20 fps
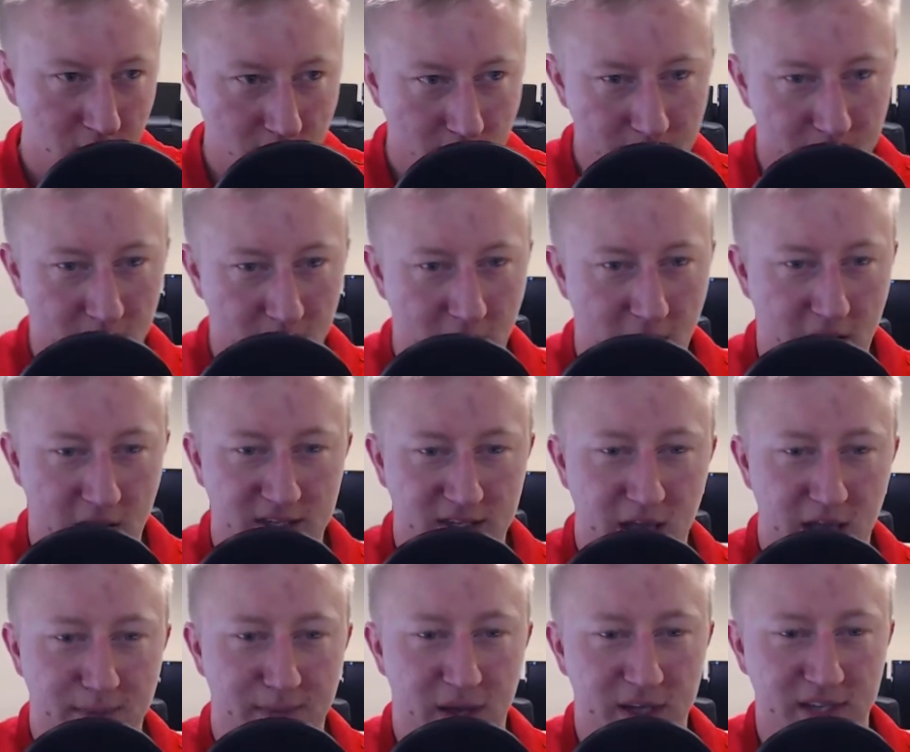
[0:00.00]
But like I
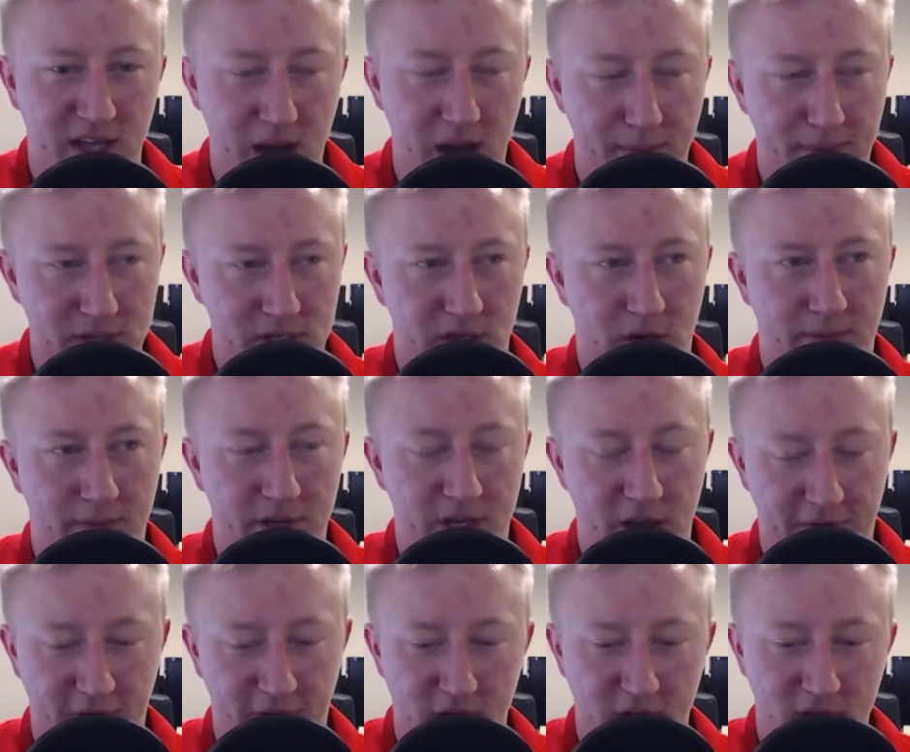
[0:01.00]
said, my setup is a little bit
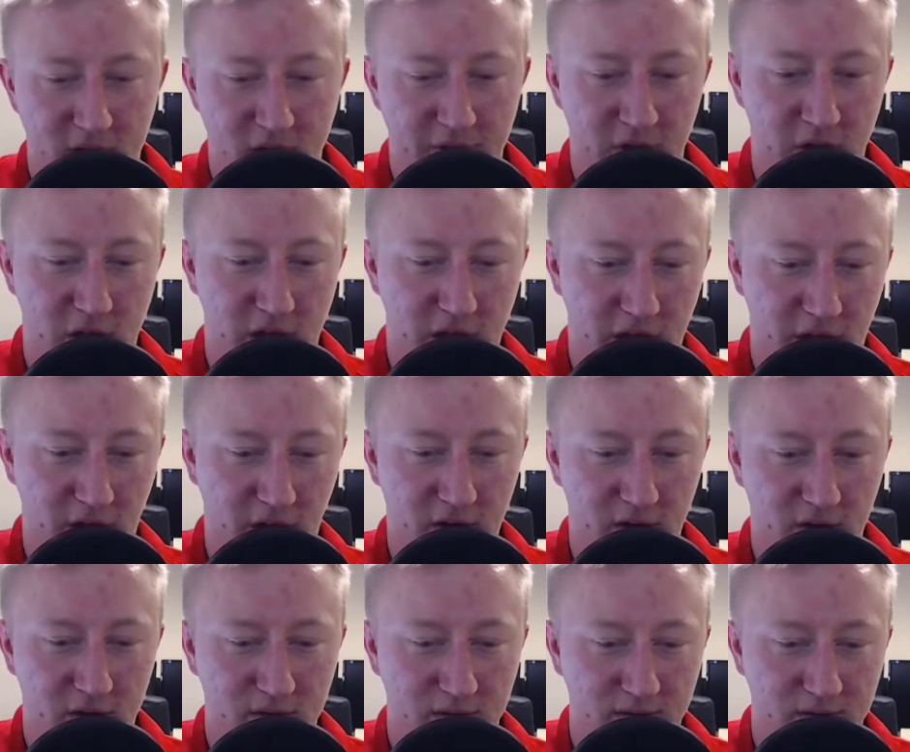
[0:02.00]
different. If
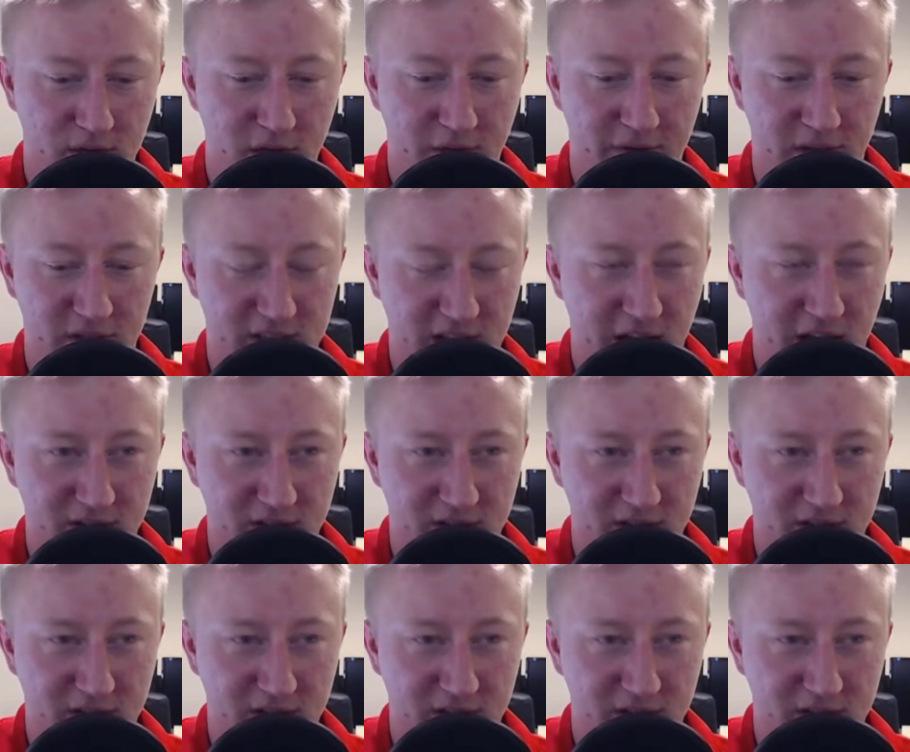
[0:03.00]
it sounds